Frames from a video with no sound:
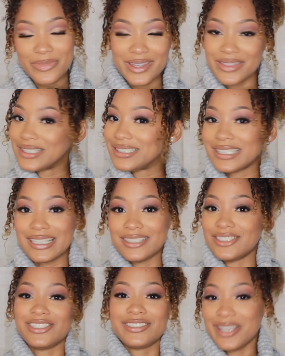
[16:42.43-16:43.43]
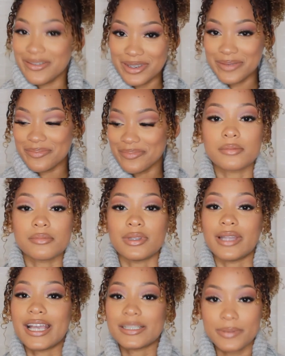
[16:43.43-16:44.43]
the skin is just giving.
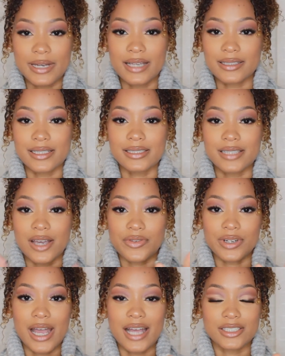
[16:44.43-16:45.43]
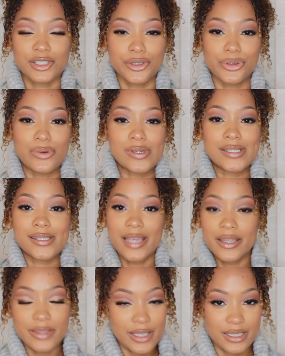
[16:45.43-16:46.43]
Last but not least, I forgot to
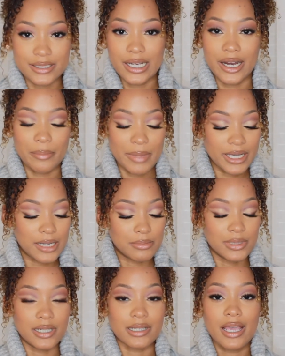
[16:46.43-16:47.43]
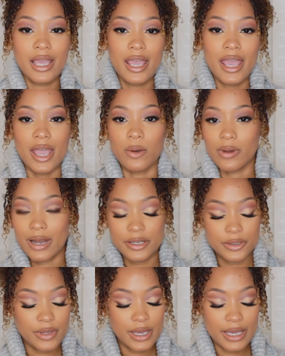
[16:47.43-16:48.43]
set the entire makeup look. And when I
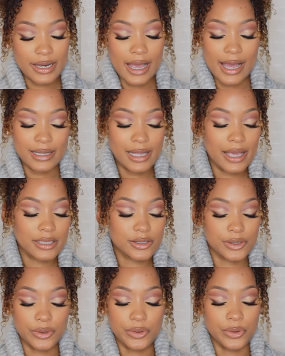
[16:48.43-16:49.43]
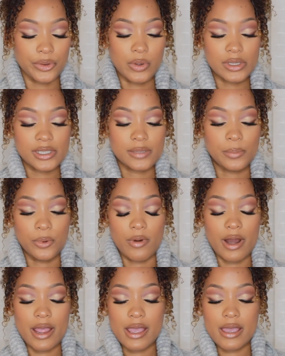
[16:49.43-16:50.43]
do that, I like to
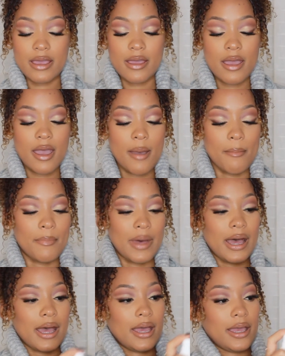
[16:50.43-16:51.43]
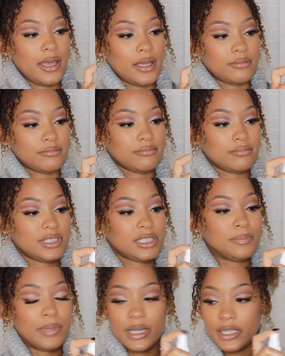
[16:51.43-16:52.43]
spray my
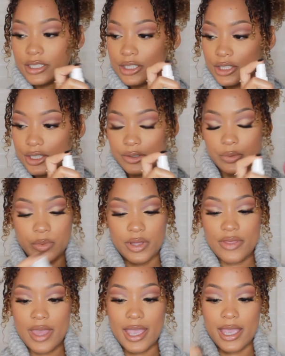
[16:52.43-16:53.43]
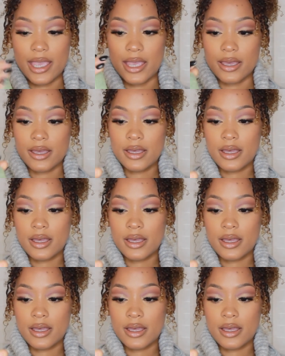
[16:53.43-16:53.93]
sponge with a